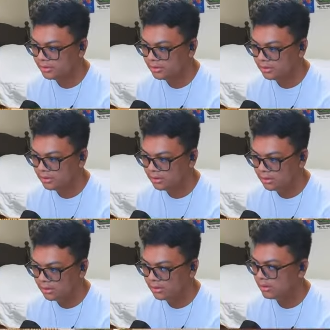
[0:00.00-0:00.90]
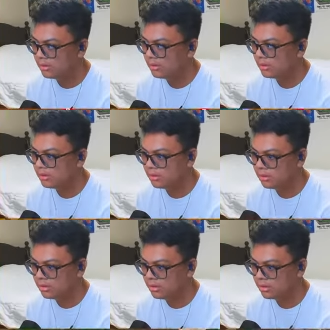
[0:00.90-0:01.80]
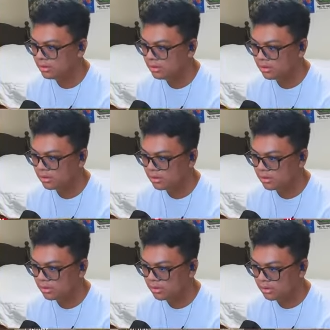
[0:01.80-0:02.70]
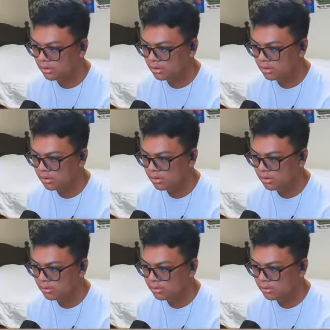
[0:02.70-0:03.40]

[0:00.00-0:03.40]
(silence)